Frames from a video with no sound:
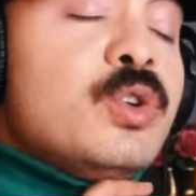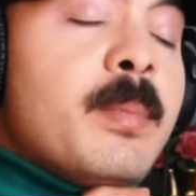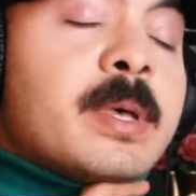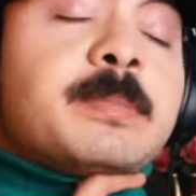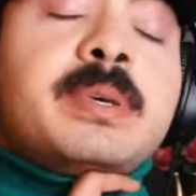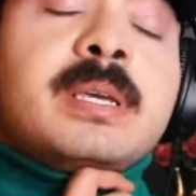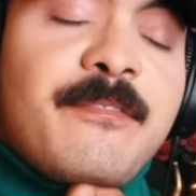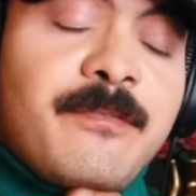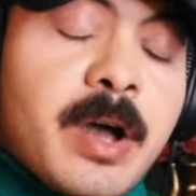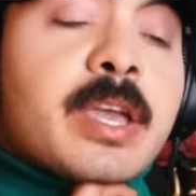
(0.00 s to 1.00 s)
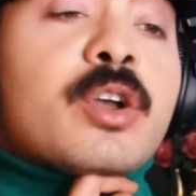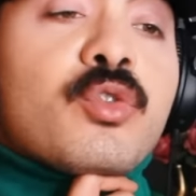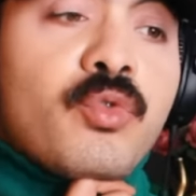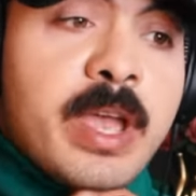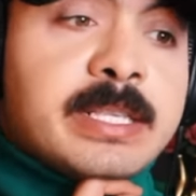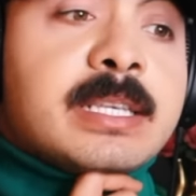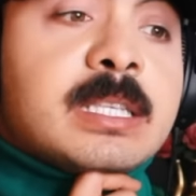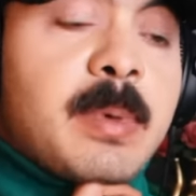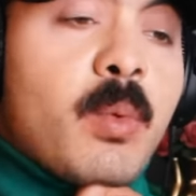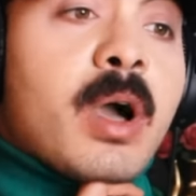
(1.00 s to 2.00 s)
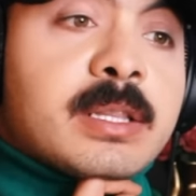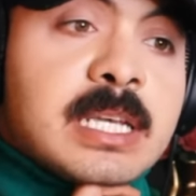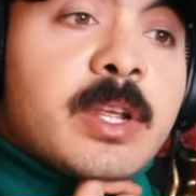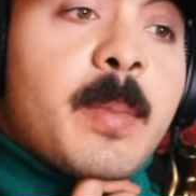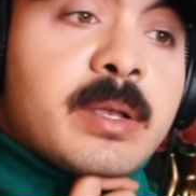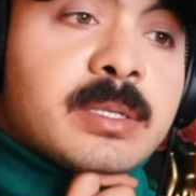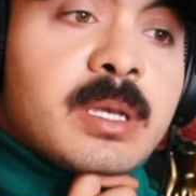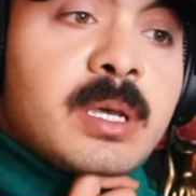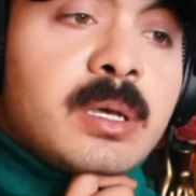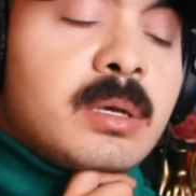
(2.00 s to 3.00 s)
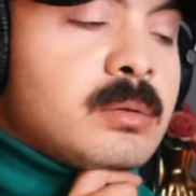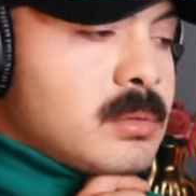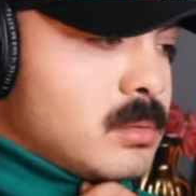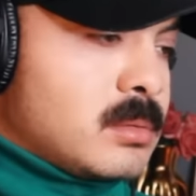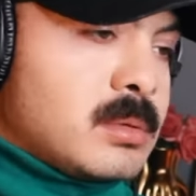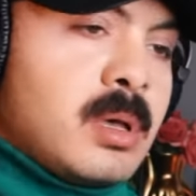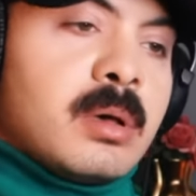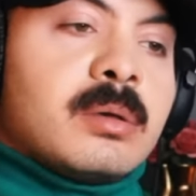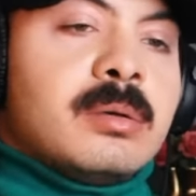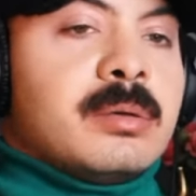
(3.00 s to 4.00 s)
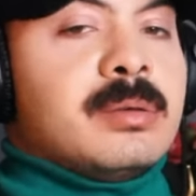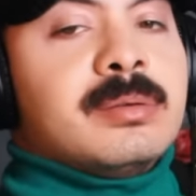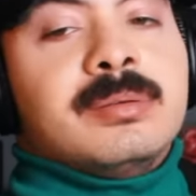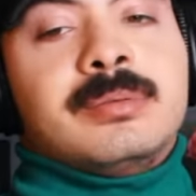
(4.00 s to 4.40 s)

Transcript: you must be crazy to be walking down here by yourself. you're